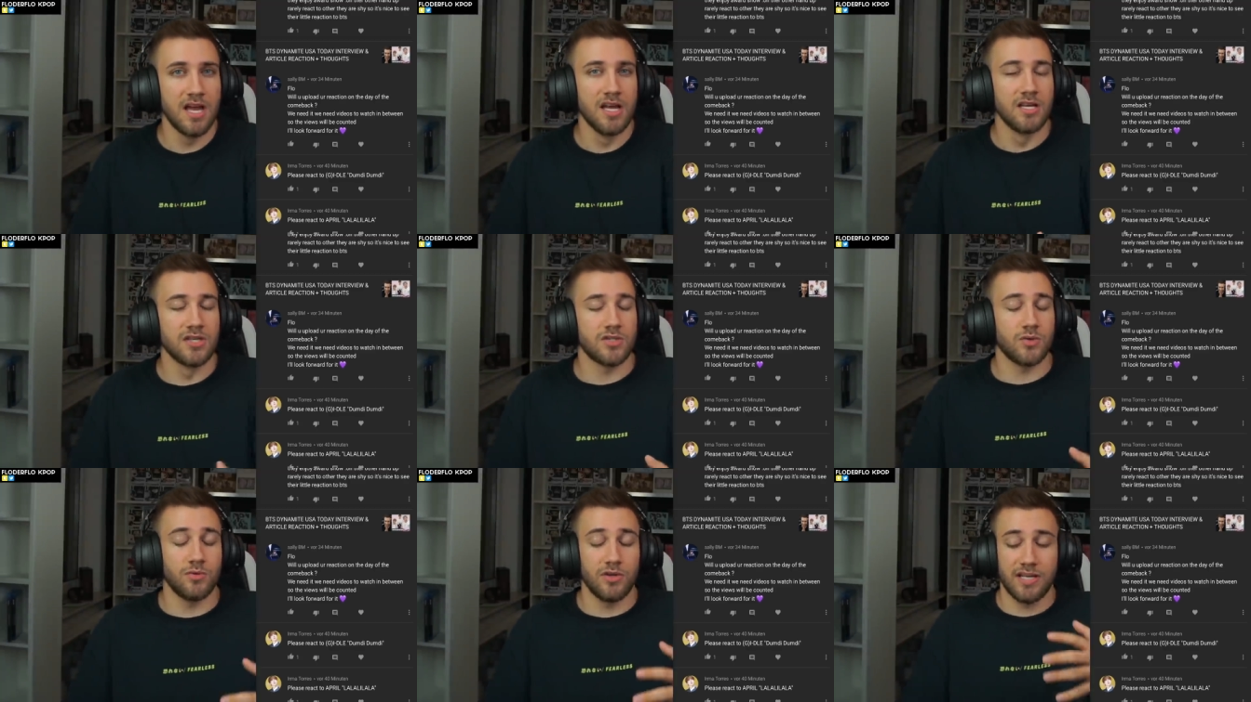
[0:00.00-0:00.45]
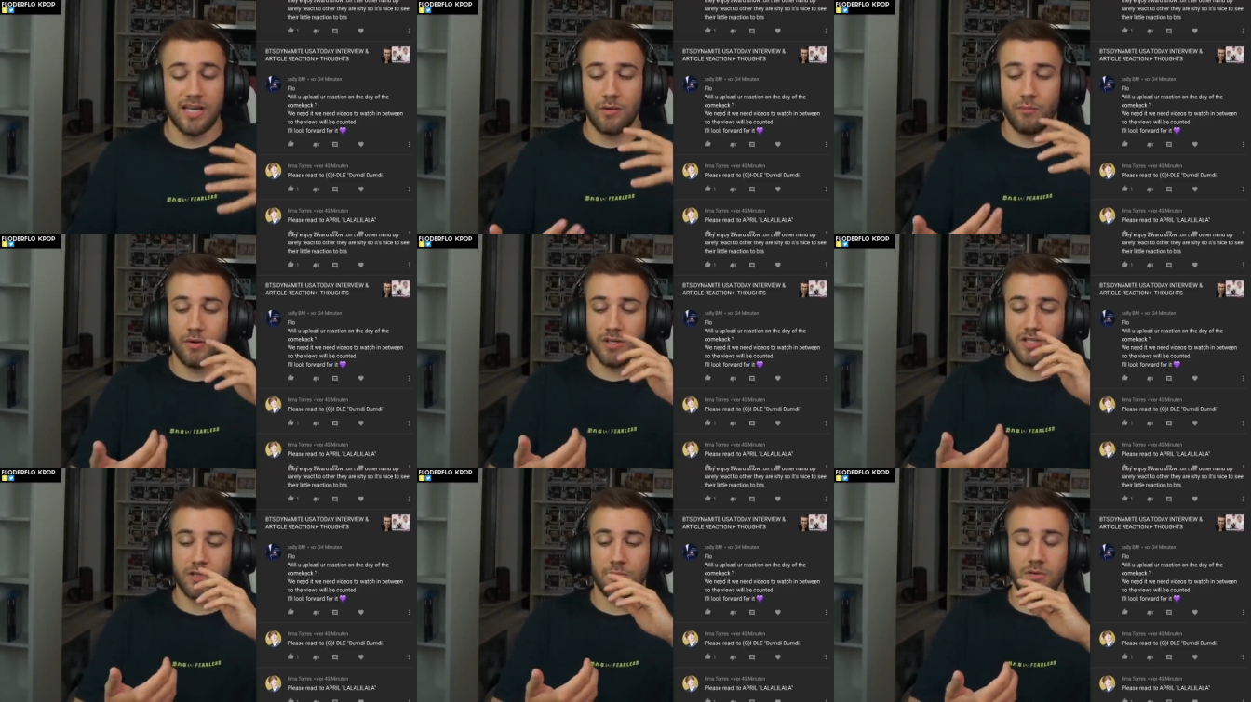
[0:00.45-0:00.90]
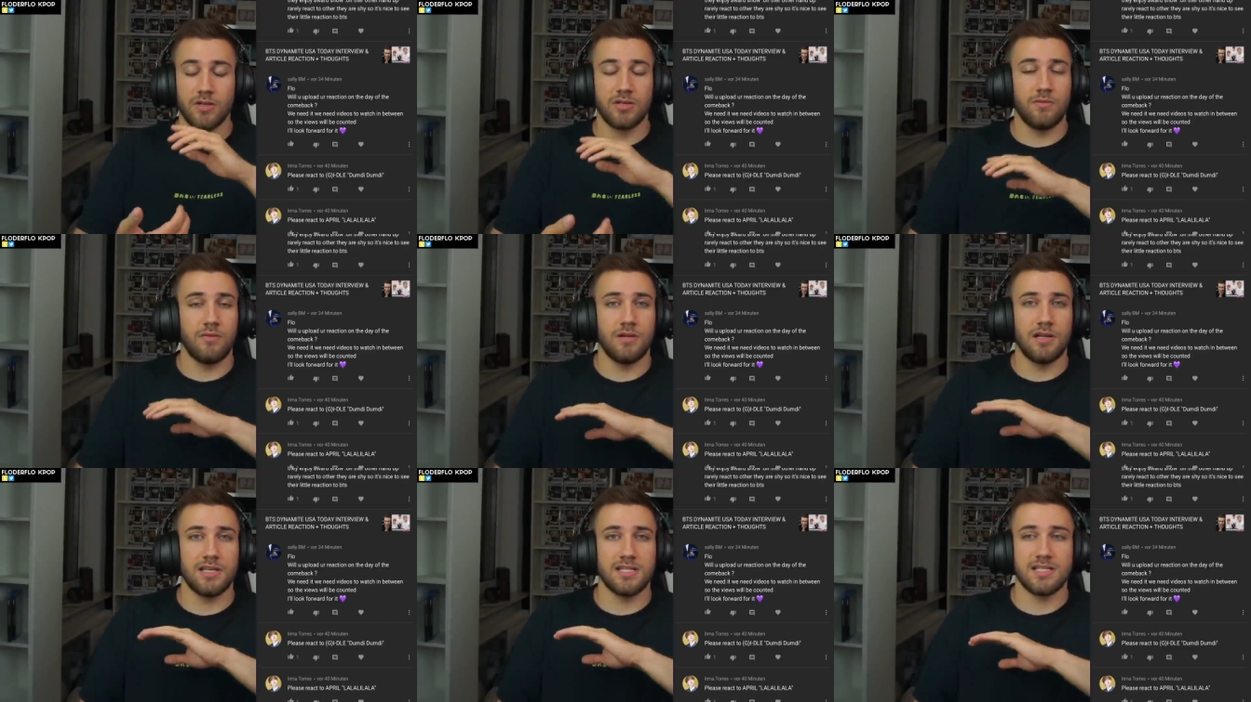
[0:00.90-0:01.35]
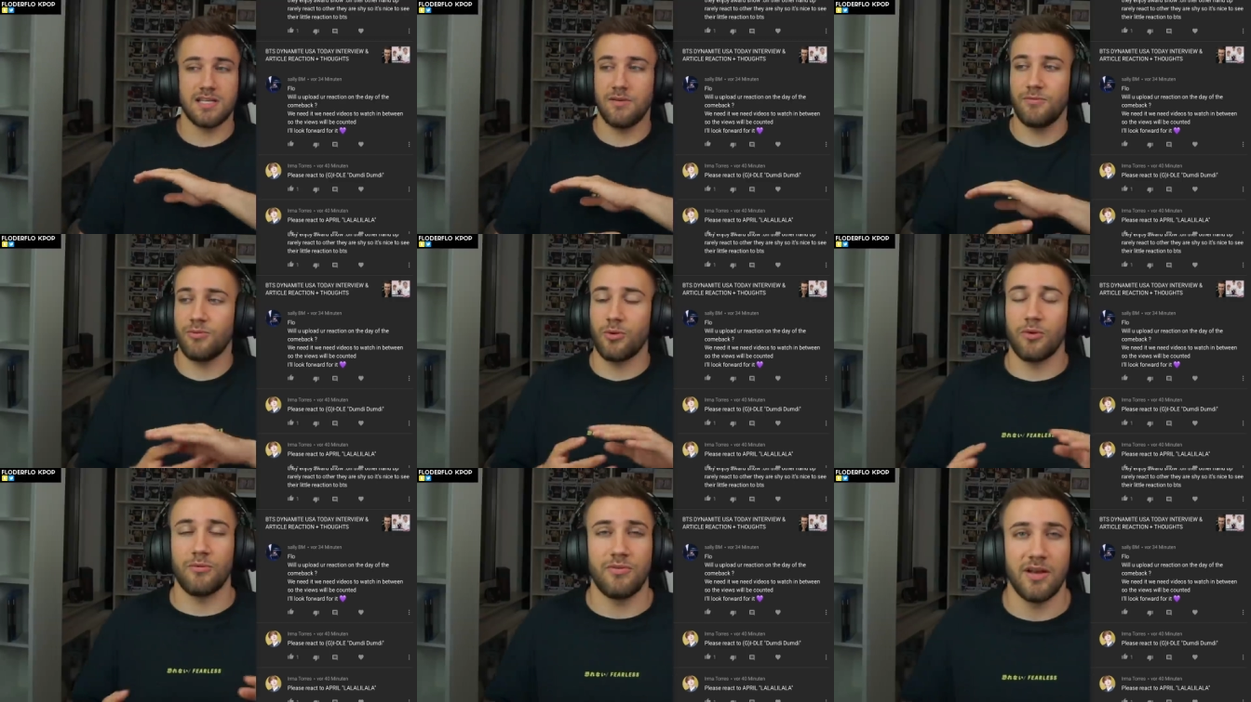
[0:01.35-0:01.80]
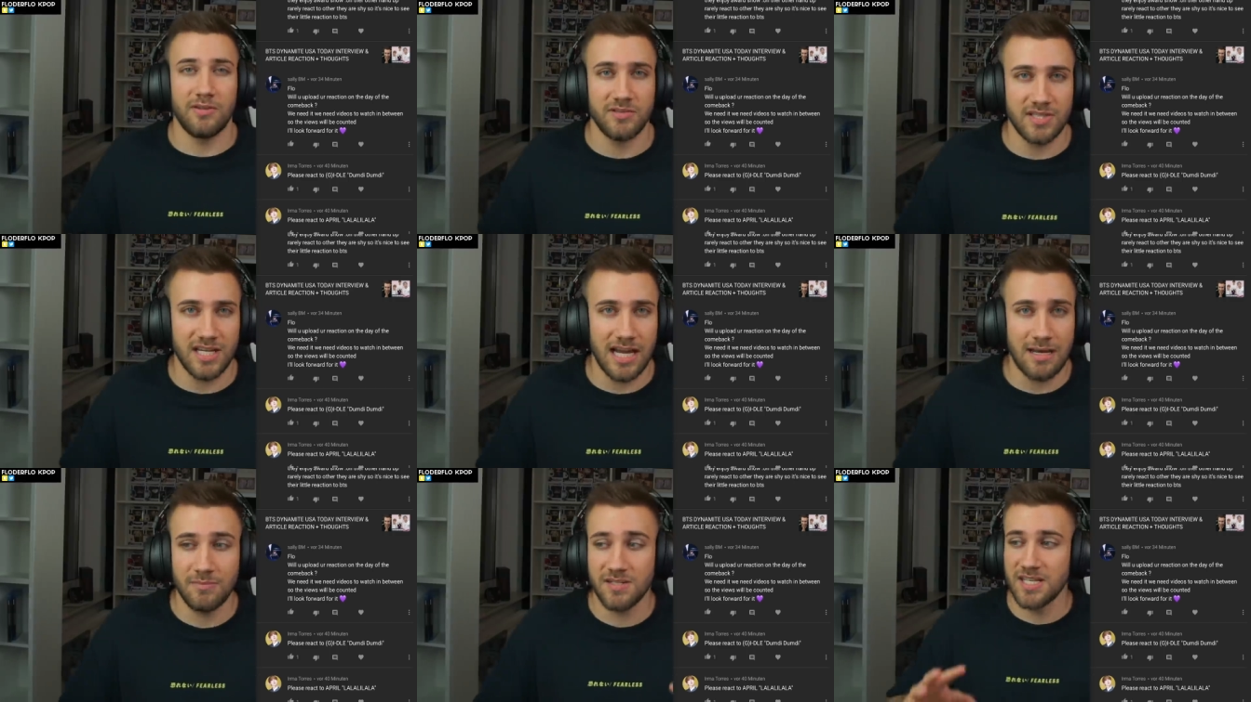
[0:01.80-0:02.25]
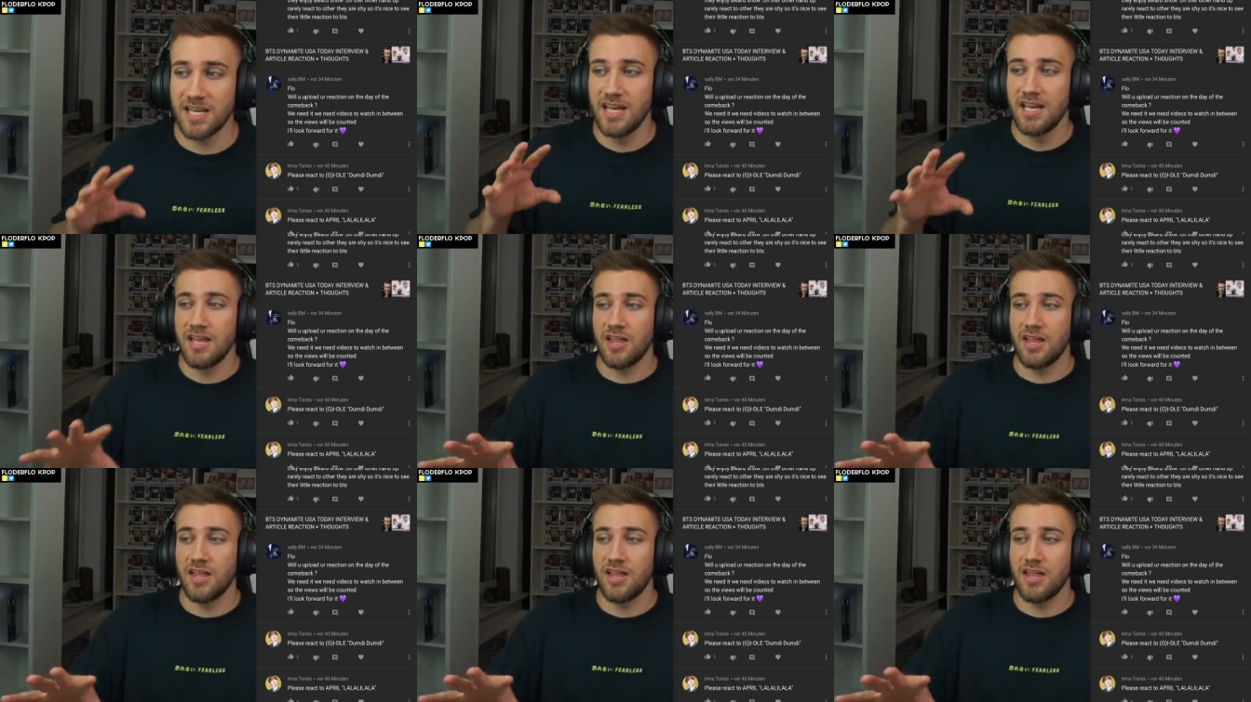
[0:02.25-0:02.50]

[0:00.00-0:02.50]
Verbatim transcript: So you can watch the music video, let's say 4 or 5 times,